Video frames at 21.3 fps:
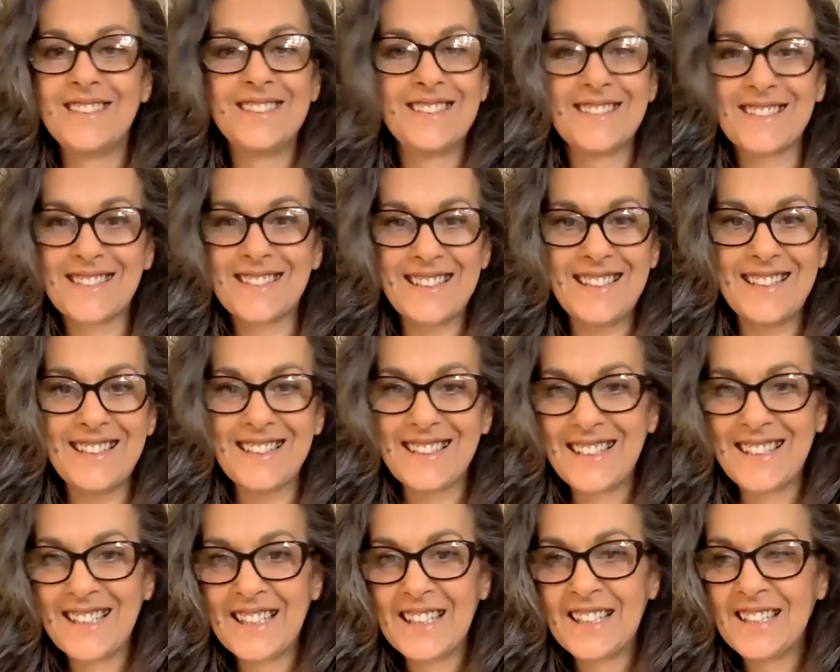It's like,
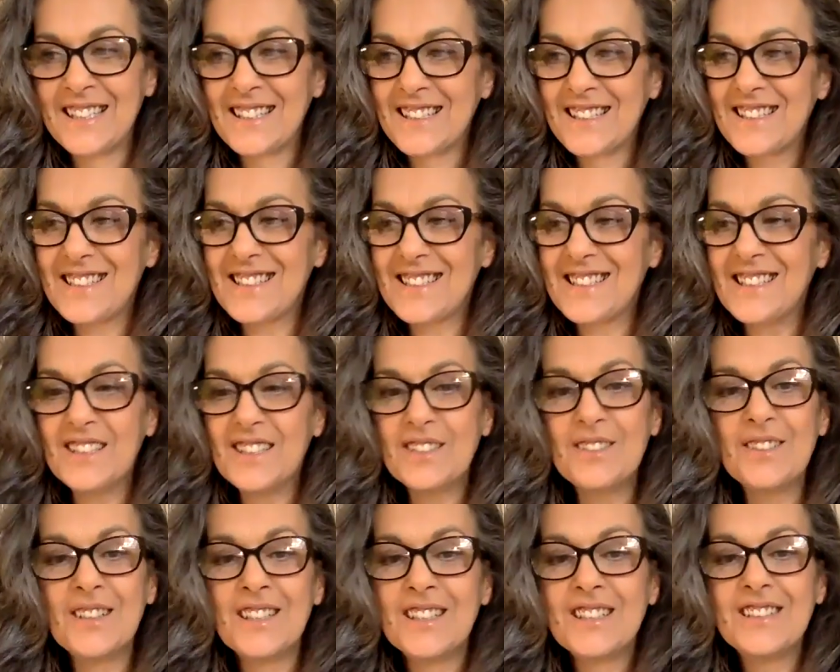there's
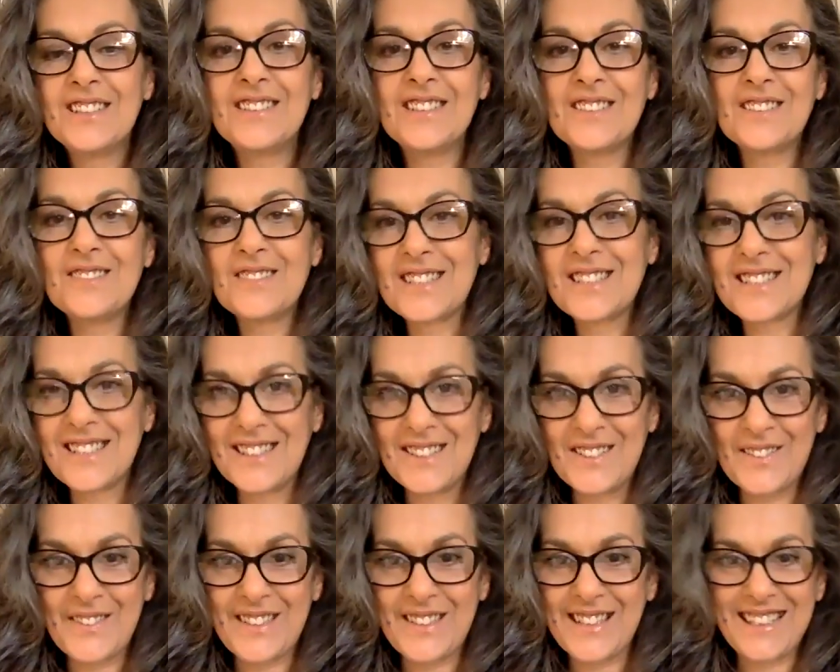no, you don't
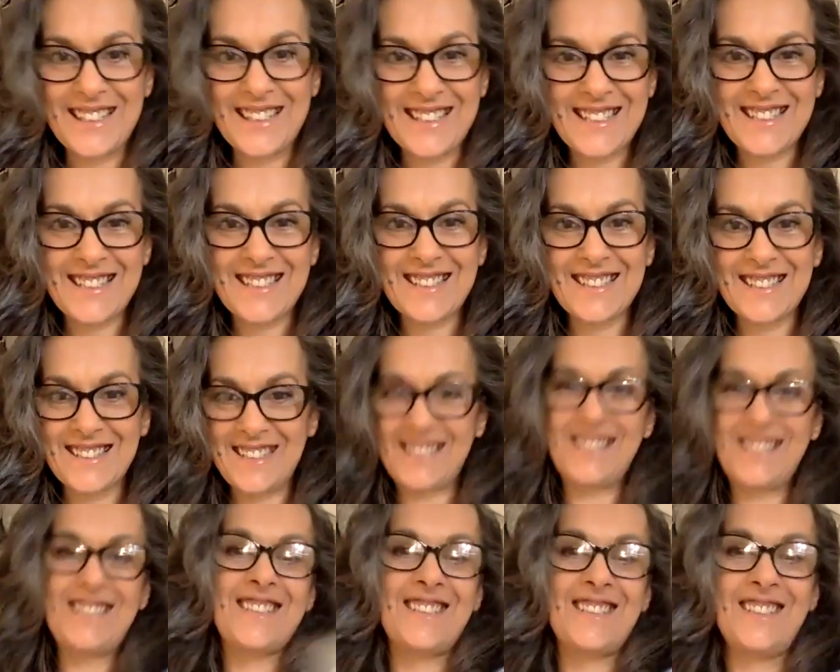deserve this. It's
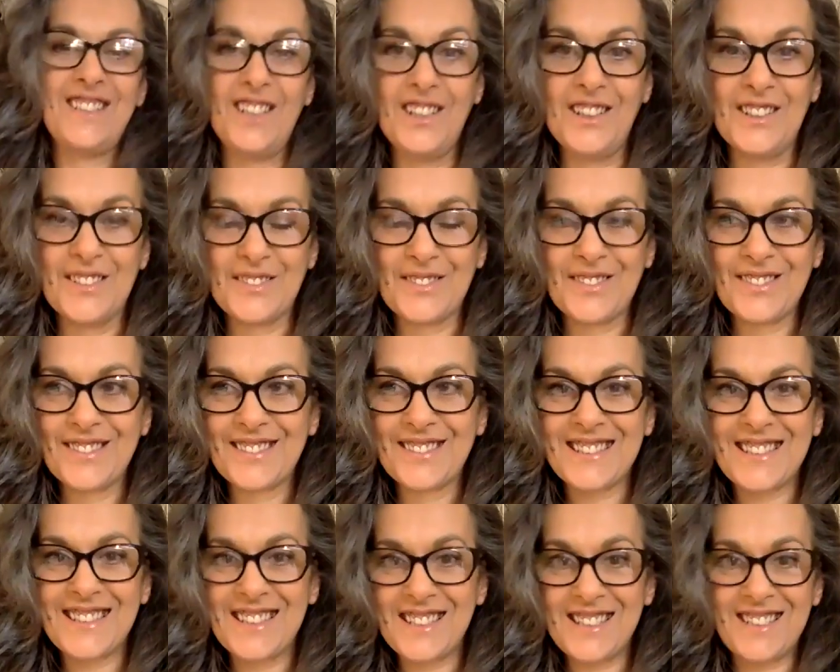just love.
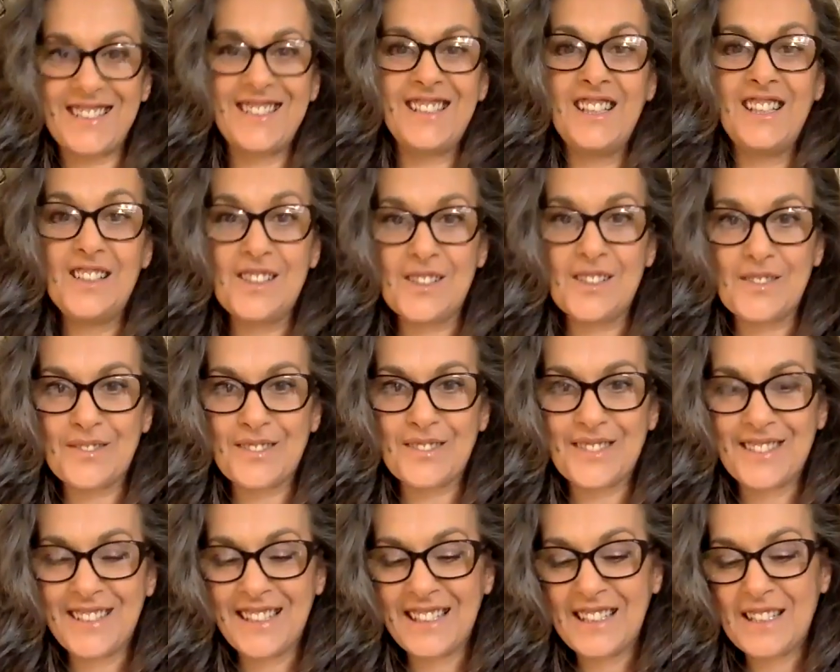It's just love.
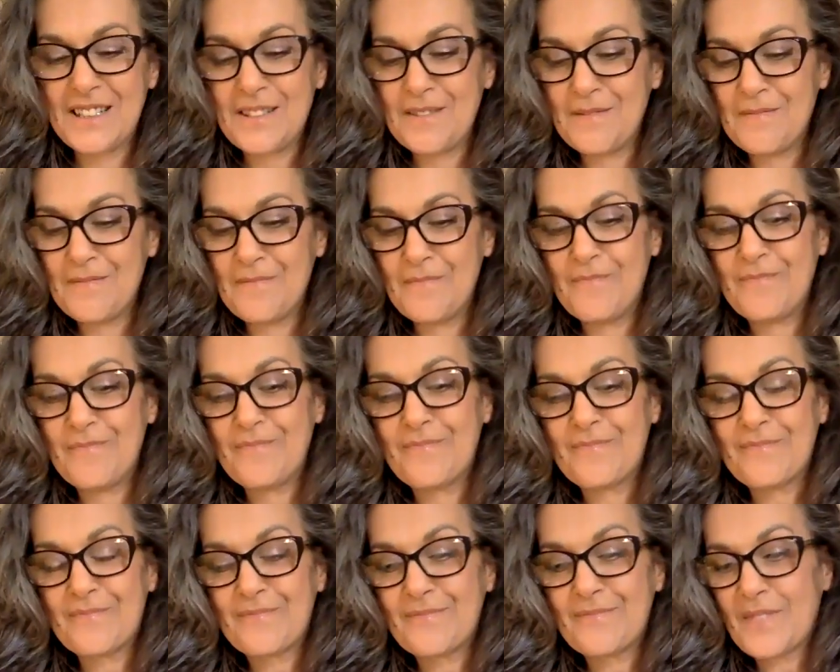
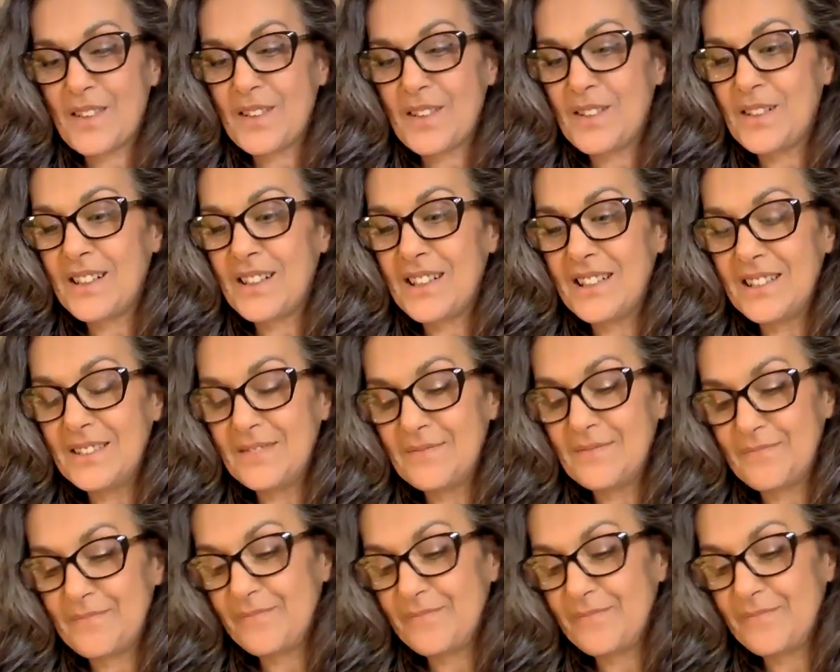All right.